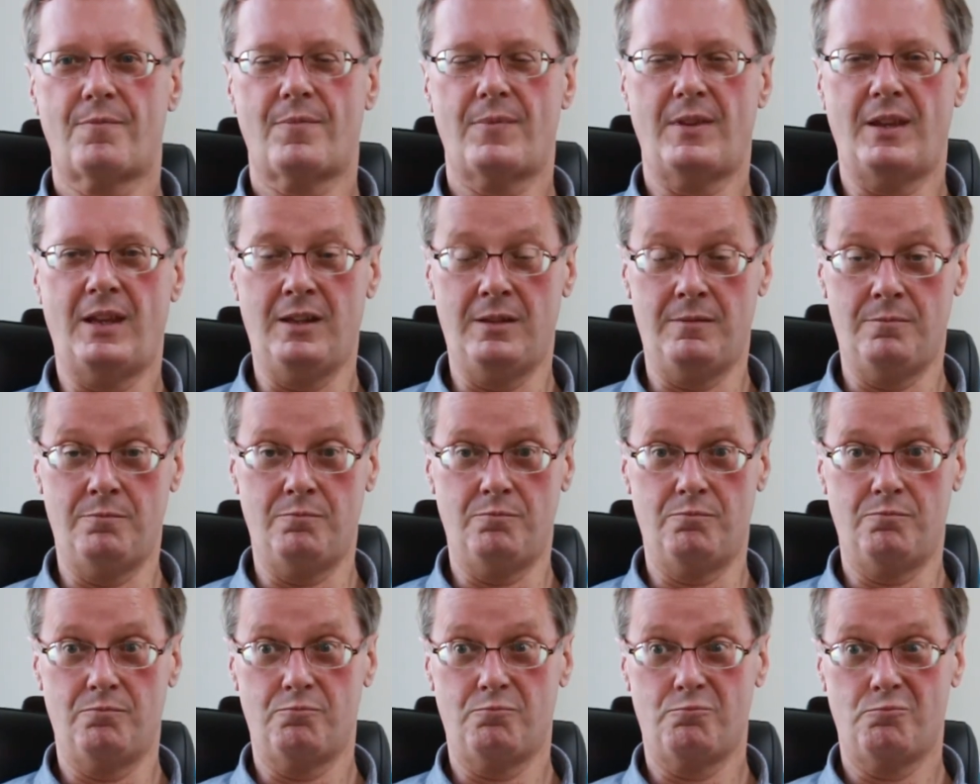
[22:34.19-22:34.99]

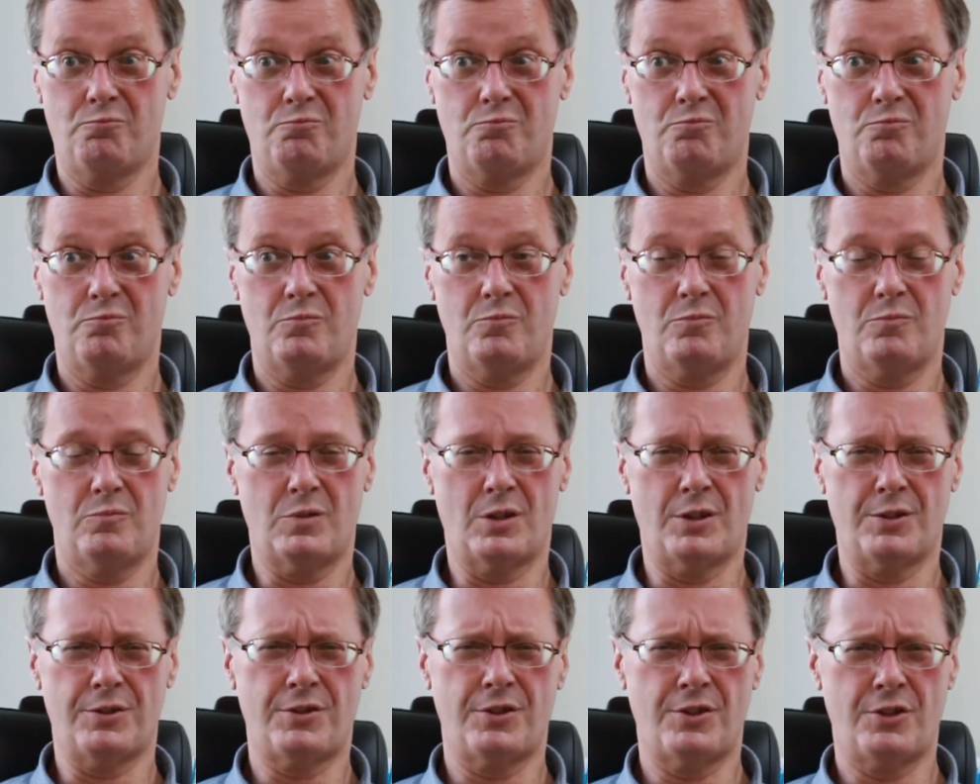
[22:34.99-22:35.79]
and
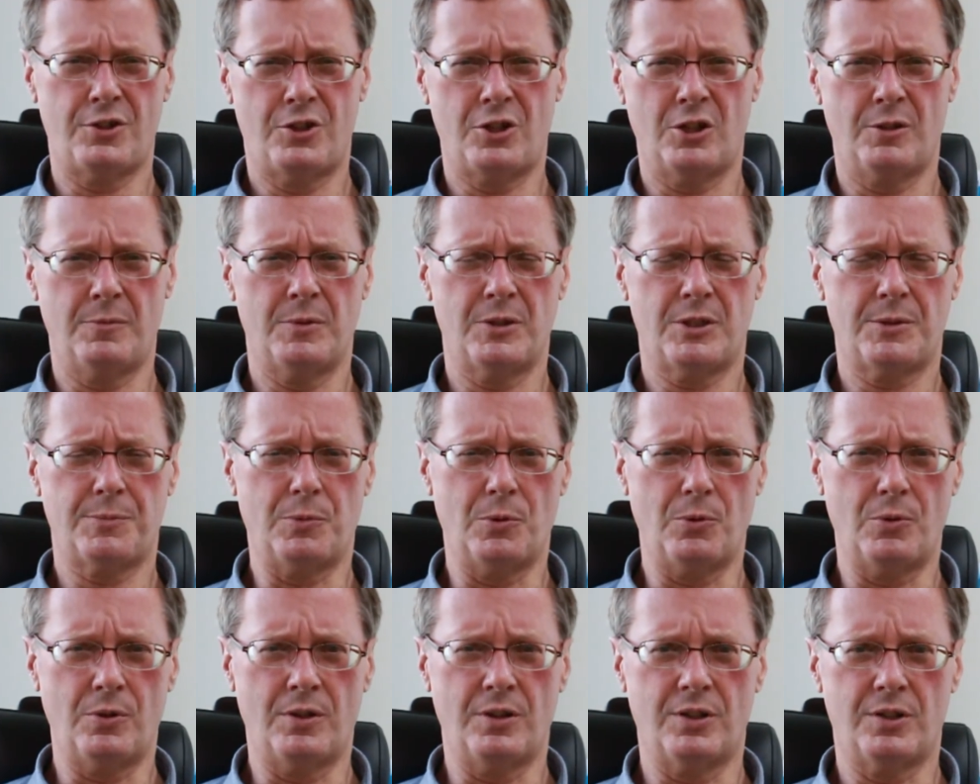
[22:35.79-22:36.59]
also the German
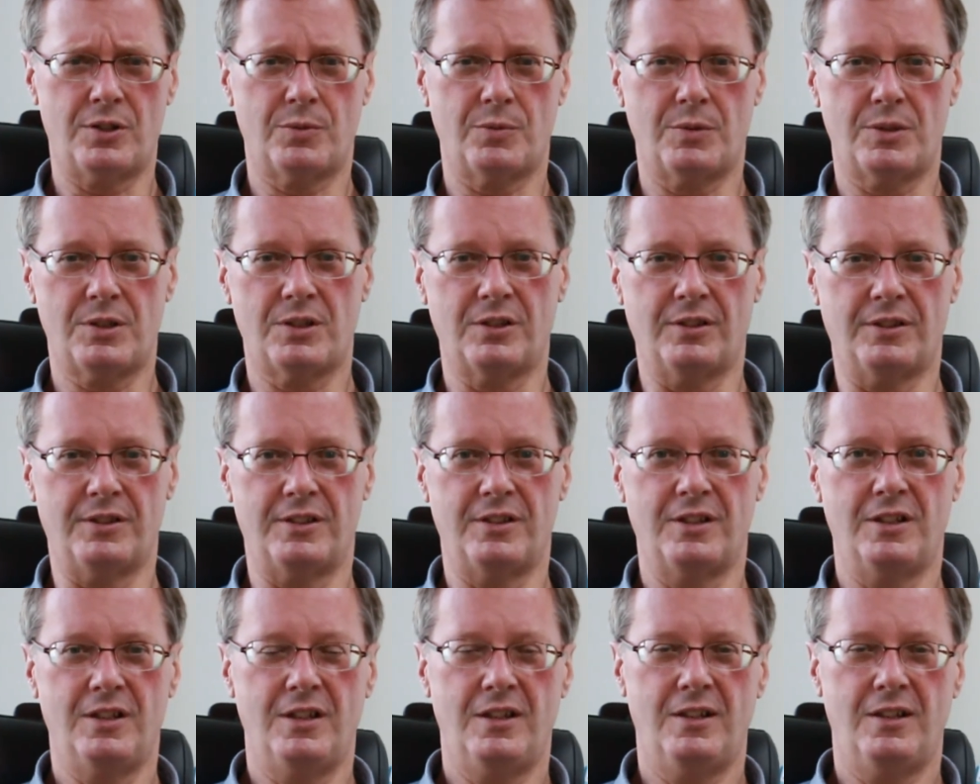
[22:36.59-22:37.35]
spoken in Switzerland.